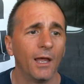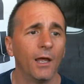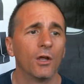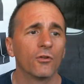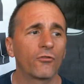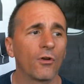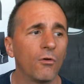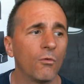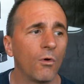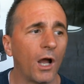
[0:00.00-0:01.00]

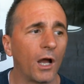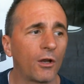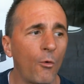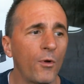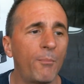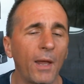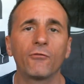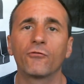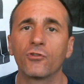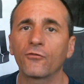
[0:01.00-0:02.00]
So going
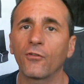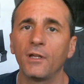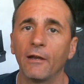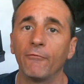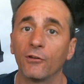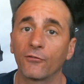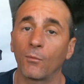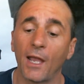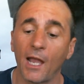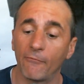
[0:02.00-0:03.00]
based just on the evidence that
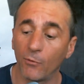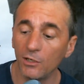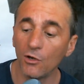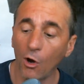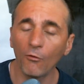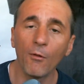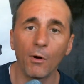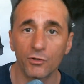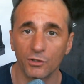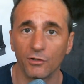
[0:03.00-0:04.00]
we have, we know the
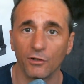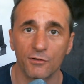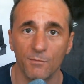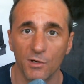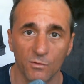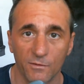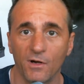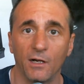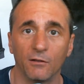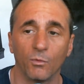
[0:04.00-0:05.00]
motion to dismiss was
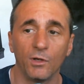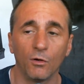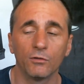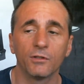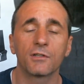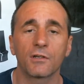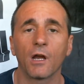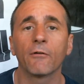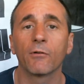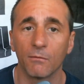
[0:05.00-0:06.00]
filed. We know the
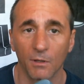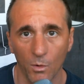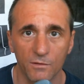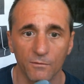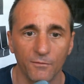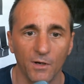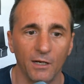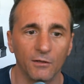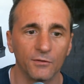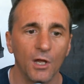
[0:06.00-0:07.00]
discovery request was filed.